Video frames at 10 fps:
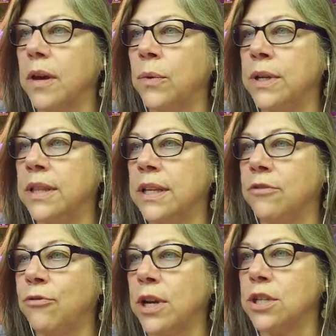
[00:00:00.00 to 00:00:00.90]
We did little
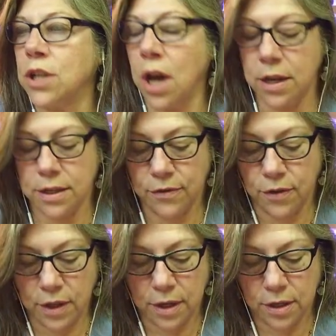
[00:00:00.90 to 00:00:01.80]
French knots for
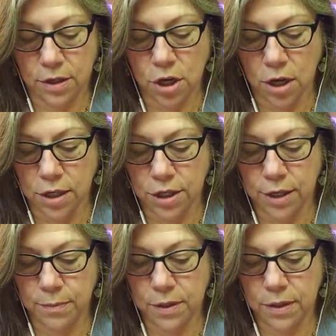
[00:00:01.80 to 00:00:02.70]
the chocolate
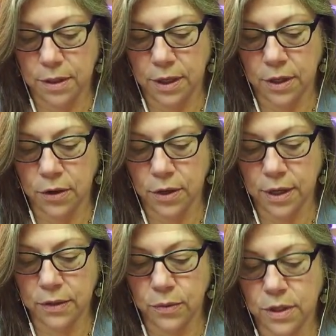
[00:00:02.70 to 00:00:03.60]
chips in the
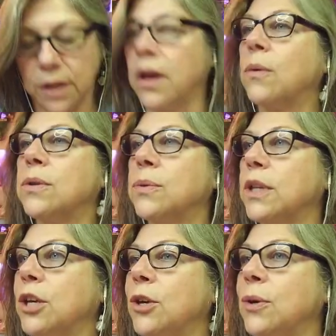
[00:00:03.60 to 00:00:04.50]
cookies, which I thought was
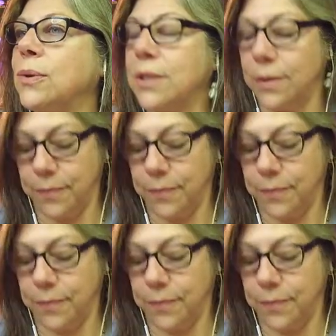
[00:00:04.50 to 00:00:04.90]
really cute.